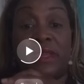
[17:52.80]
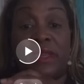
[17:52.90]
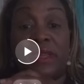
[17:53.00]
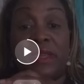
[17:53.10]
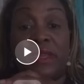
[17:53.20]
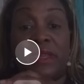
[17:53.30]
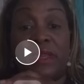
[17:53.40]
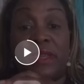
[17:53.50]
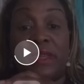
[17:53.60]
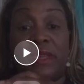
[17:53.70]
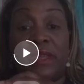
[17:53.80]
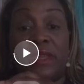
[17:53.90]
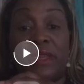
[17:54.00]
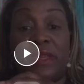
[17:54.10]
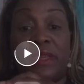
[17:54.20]

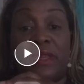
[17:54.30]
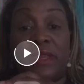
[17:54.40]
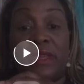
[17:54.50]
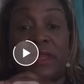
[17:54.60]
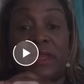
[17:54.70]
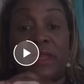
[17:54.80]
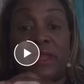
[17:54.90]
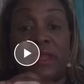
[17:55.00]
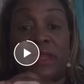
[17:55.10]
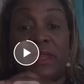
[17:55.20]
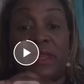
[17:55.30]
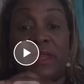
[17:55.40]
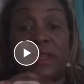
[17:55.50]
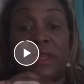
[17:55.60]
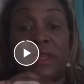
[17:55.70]

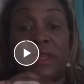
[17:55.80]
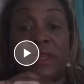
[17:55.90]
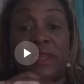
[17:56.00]
(no one is talking)